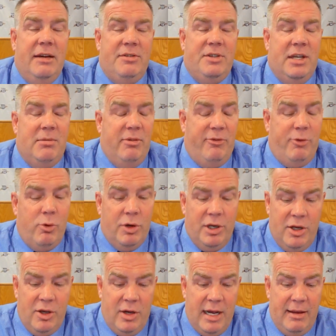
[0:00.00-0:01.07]
said before,
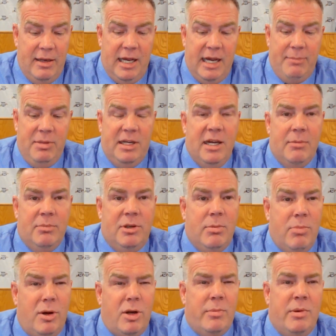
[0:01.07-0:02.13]
I become
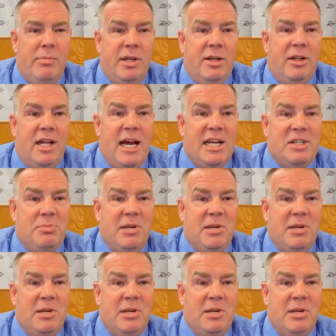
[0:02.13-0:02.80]
compartmentalized